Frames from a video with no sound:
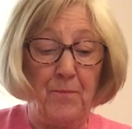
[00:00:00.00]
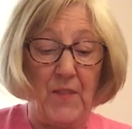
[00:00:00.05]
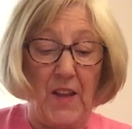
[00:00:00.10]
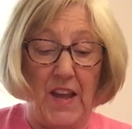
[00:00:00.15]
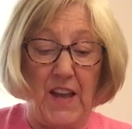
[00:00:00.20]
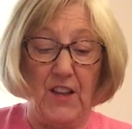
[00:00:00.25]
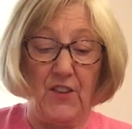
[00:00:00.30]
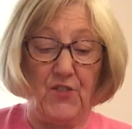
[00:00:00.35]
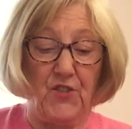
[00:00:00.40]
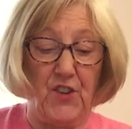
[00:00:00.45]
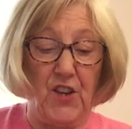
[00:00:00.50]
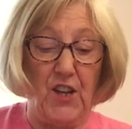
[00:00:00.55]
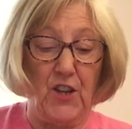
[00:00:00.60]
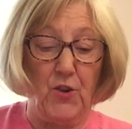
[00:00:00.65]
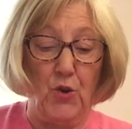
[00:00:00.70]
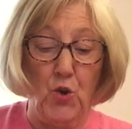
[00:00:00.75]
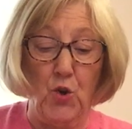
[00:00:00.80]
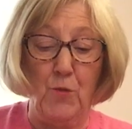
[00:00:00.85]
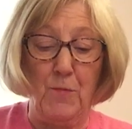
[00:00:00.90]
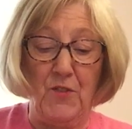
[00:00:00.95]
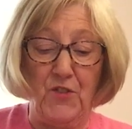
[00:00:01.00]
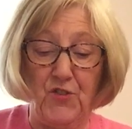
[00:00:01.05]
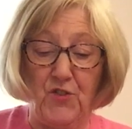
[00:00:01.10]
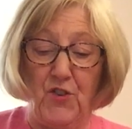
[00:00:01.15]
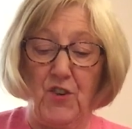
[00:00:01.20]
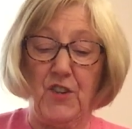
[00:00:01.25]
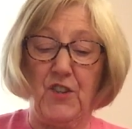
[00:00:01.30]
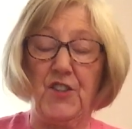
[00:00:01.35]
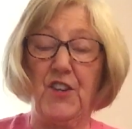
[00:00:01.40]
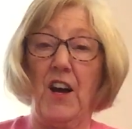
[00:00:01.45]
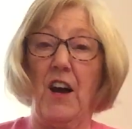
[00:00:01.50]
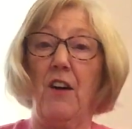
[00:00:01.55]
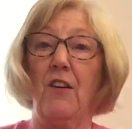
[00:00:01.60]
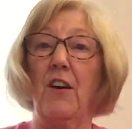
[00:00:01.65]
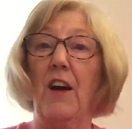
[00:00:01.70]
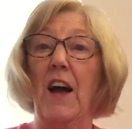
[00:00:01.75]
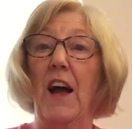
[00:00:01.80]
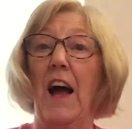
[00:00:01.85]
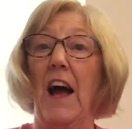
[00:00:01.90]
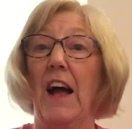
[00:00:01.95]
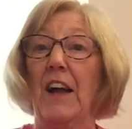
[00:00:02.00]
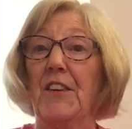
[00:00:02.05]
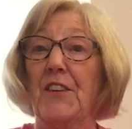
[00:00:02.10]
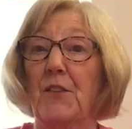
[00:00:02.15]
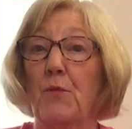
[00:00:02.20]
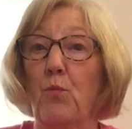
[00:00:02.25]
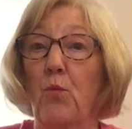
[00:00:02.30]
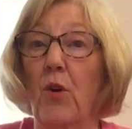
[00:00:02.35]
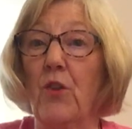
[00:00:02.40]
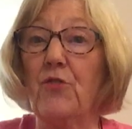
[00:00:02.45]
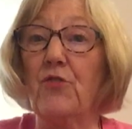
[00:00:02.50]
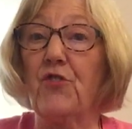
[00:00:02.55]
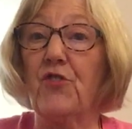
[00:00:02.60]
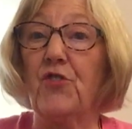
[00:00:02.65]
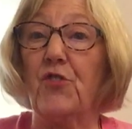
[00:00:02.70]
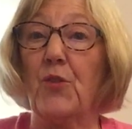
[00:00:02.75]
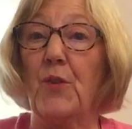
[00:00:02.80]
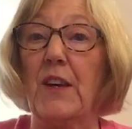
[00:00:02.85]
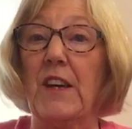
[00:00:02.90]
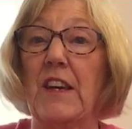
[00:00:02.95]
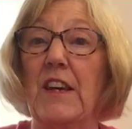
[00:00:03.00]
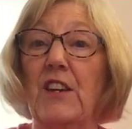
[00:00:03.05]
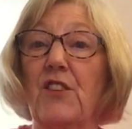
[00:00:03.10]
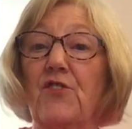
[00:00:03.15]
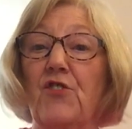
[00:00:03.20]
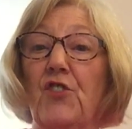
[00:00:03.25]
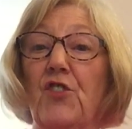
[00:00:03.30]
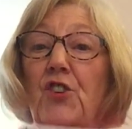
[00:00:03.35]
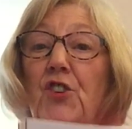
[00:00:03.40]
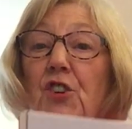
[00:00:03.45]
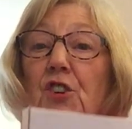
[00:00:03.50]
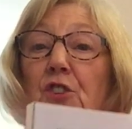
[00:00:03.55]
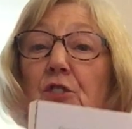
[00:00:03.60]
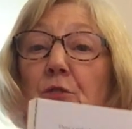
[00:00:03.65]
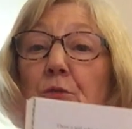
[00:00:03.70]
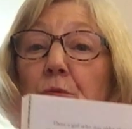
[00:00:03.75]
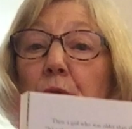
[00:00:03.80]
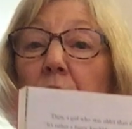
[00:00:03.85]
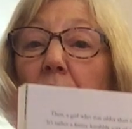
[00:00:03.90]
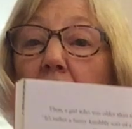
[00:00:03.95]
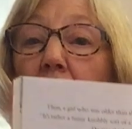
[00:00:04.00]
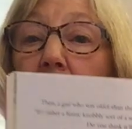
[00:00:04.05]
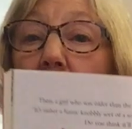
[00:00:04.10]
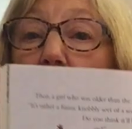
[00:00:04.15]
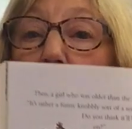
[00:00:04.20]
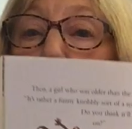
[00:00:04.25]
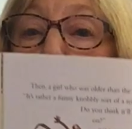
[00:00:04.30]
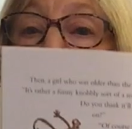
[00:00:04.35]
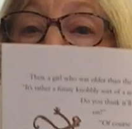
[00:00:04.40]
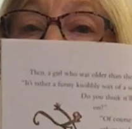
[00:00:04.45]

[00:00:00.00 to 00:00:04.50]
It's the enormous crocodile, and he wants to eat you up."